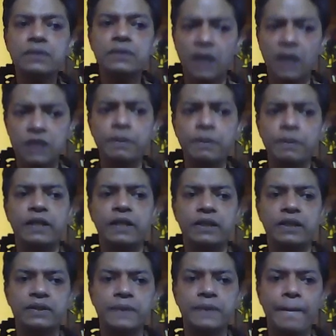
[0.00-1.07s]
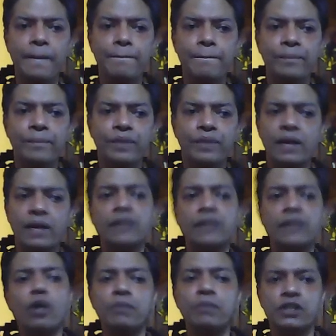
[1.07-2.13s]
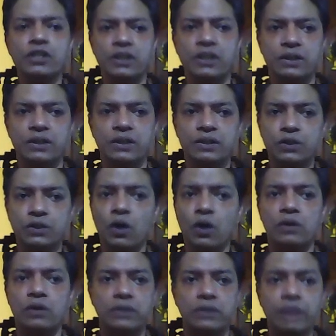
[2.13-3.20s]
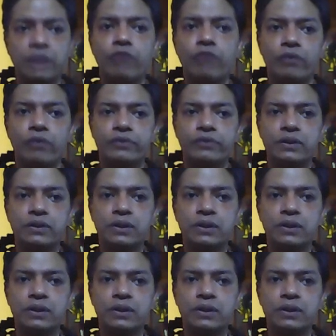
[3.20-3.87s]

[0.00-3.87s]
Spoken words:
a speaker neither omniscient nor involved,